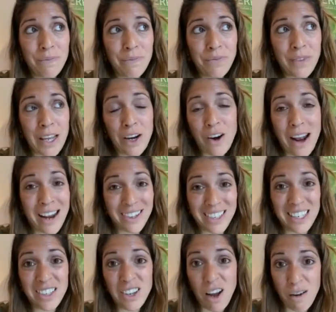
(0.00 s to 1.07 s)
they don't
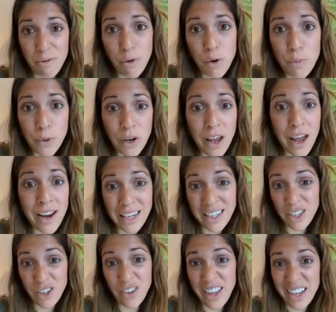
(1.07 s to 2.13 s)
actually start formal learning
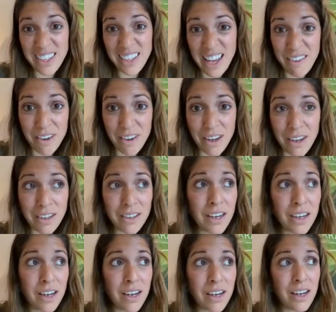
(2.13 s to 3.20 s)
till they're 7.
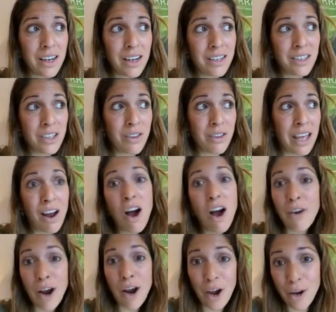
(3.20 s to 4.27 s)
So they are
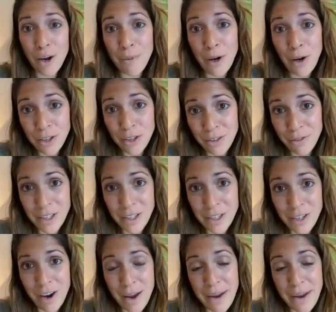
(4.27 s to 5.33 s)
at home a lot of the
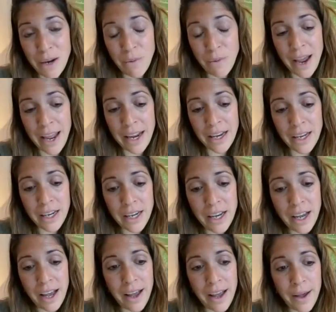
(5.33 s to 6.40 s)
time anyway.
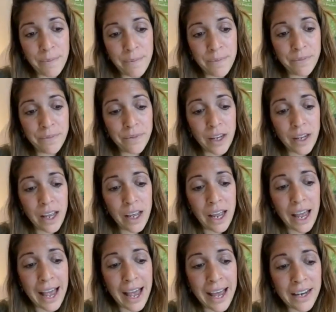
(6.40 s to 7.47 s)
And
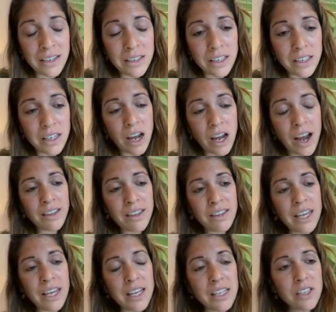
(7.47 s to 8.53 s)
I
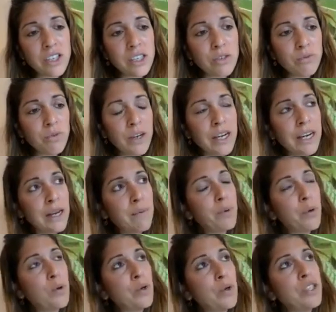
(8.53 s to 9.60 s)
think it's just really
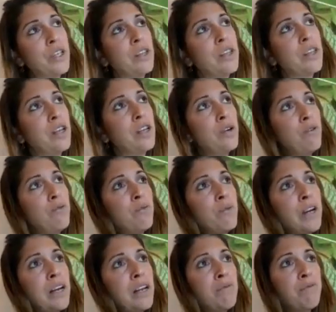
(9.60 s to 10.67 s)
important that you
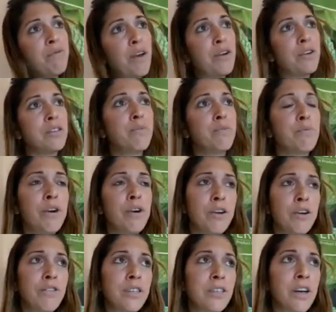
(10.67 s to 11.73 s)
really focus and
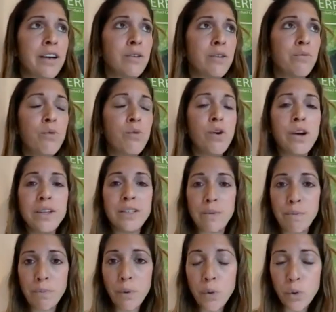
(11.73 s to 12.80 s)
prioritize on what is
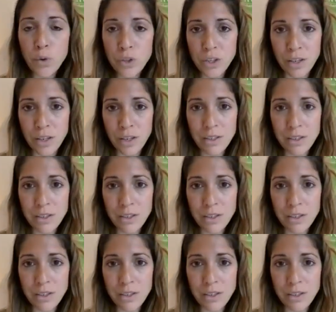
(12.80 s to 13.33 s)
important